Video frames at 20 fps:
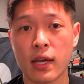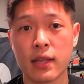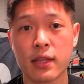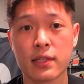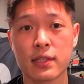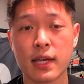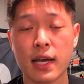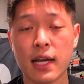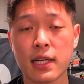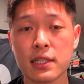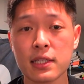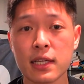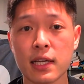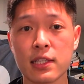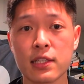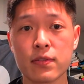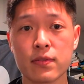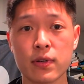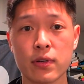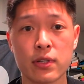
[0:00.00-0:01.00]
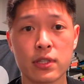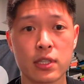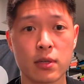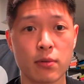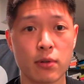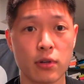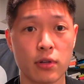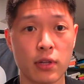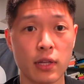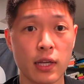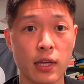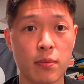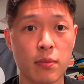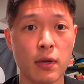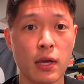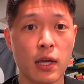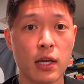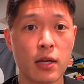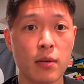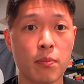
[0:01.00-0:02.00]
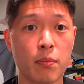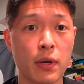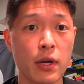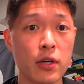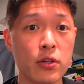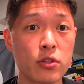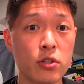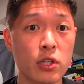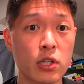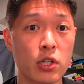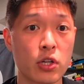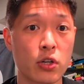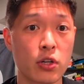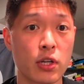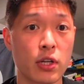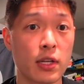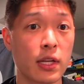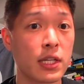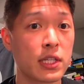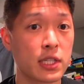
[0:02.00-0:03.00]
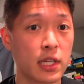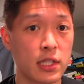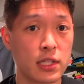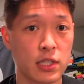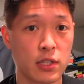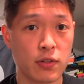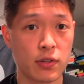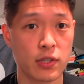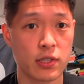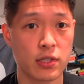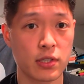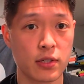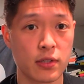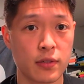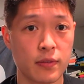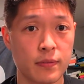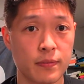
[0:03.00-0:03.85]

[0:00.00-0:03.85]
this actually has a very similar layup compared to the Gherkin Nightshade series.